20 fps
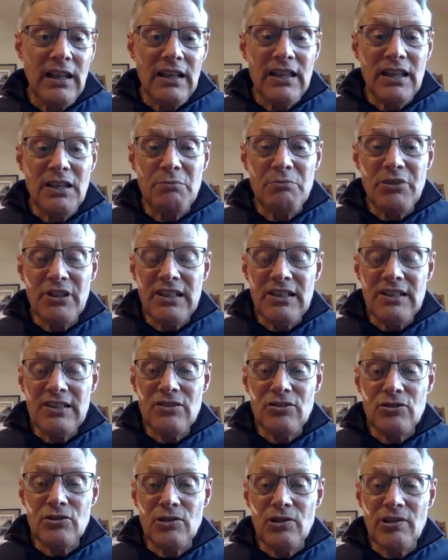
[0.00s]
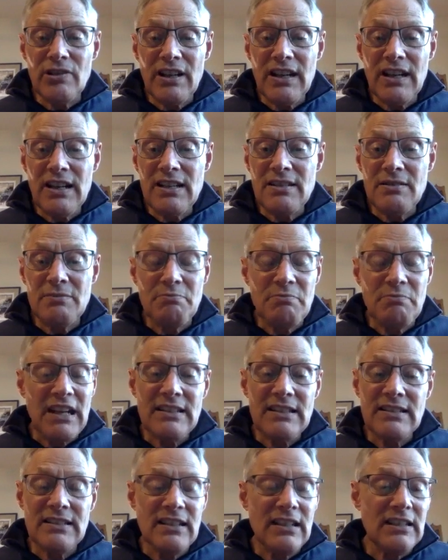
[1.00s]
They bring stories
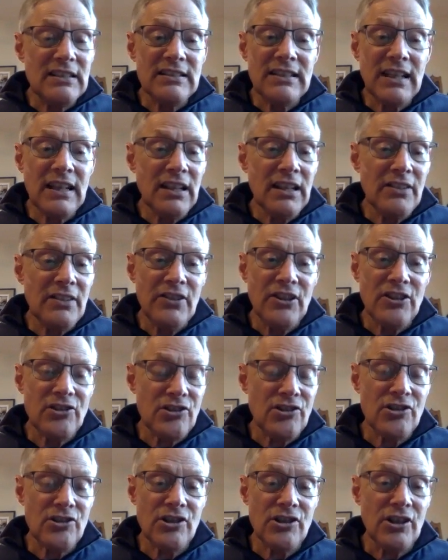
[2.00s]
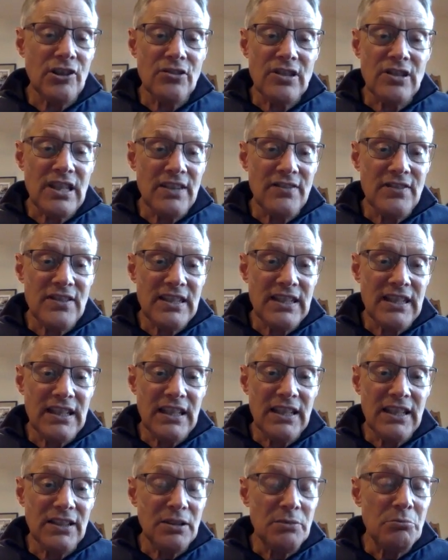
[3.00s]
based on television shows they've
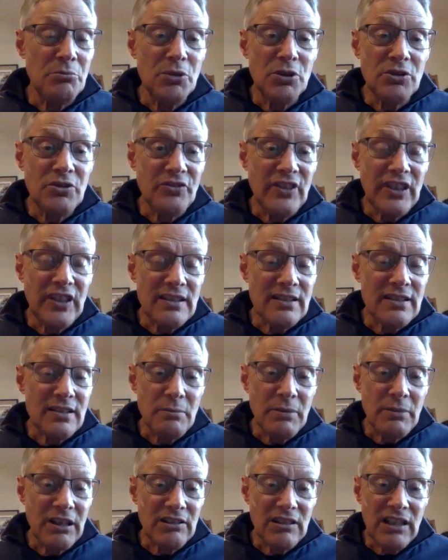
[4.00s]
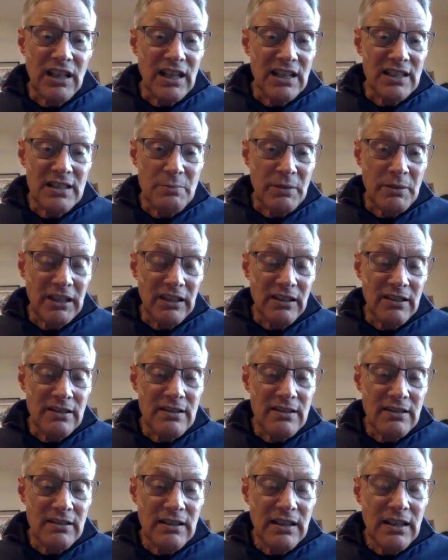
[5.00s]
seen and movies about
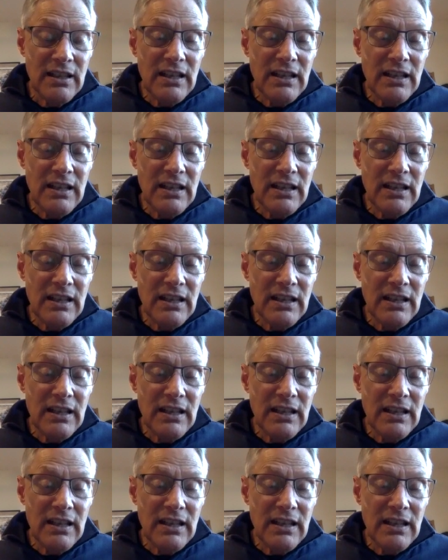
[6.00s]
hospitals.